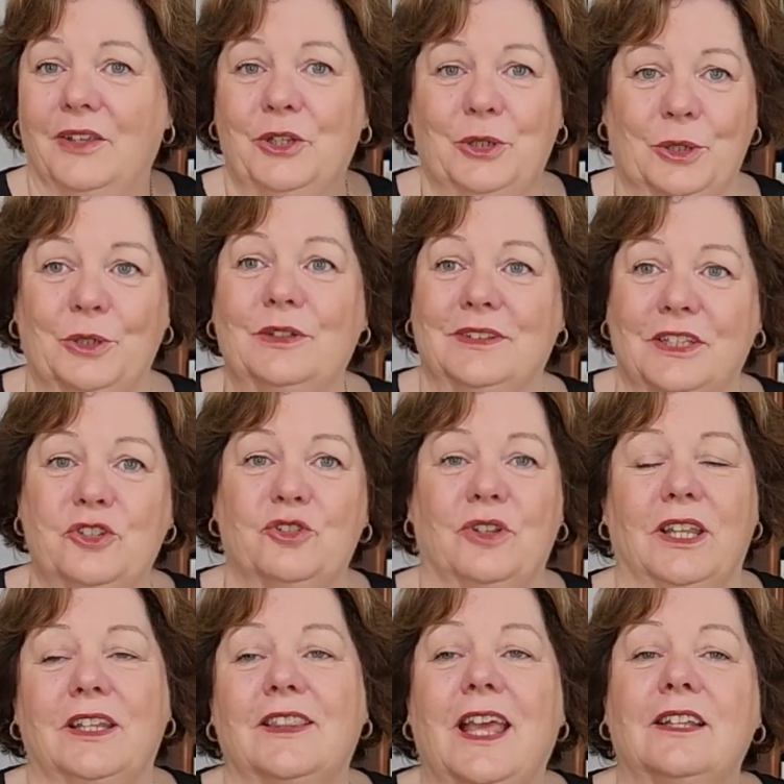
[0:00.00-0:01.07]
you know,
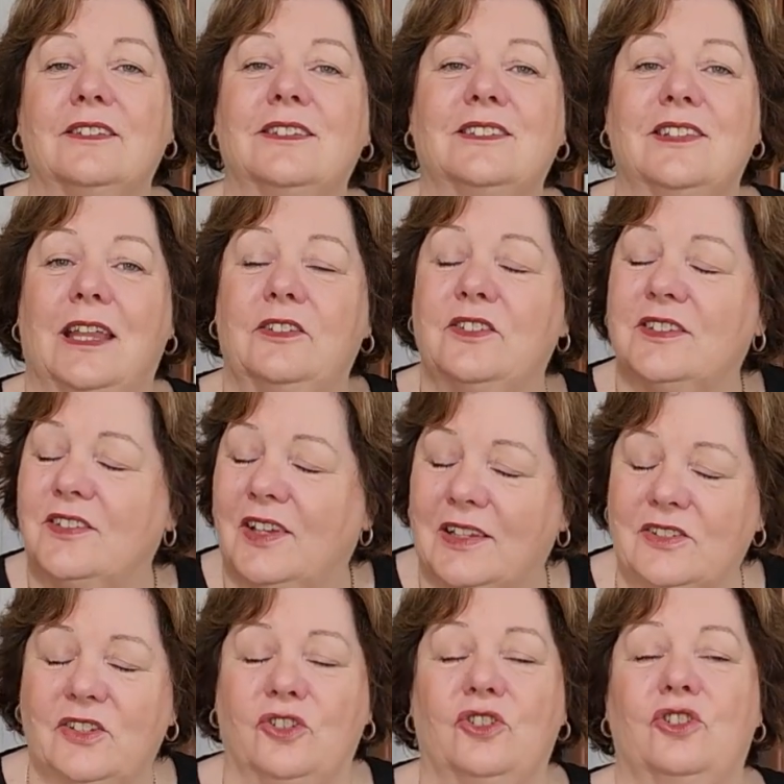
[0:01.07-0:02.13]
literally, that
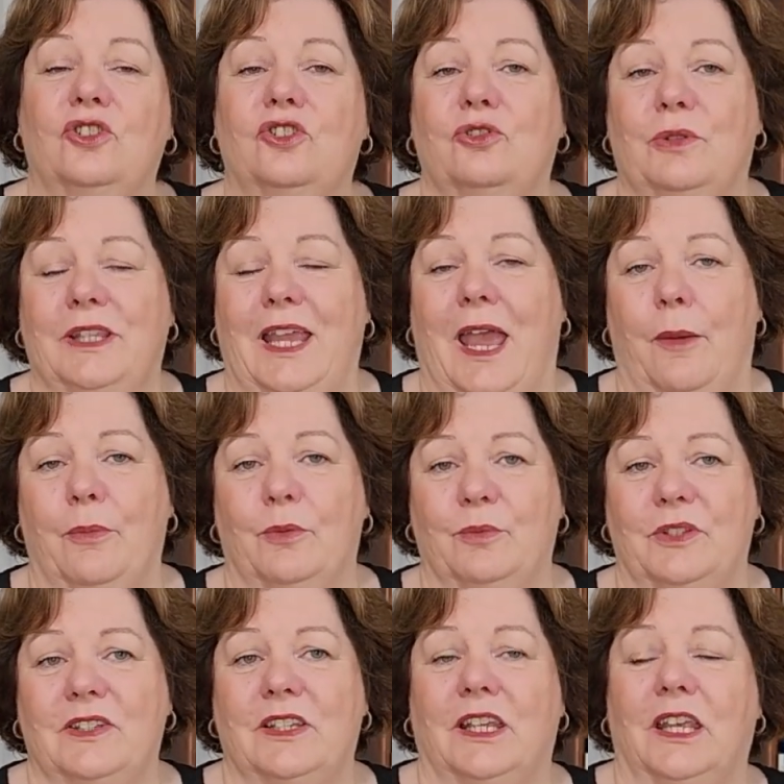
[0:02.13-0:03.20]
doesn't usually happen
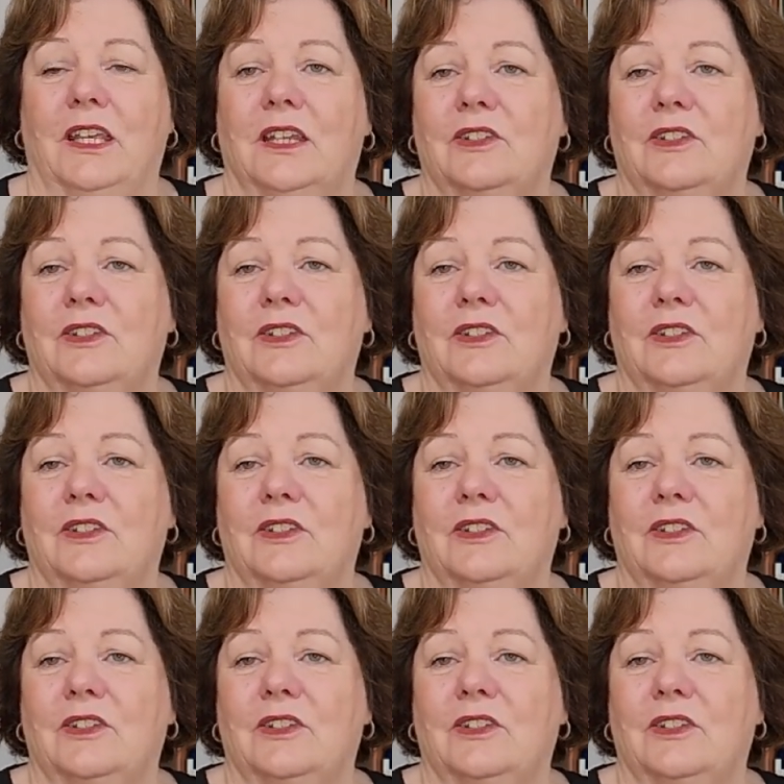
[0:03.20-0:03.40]
with singing.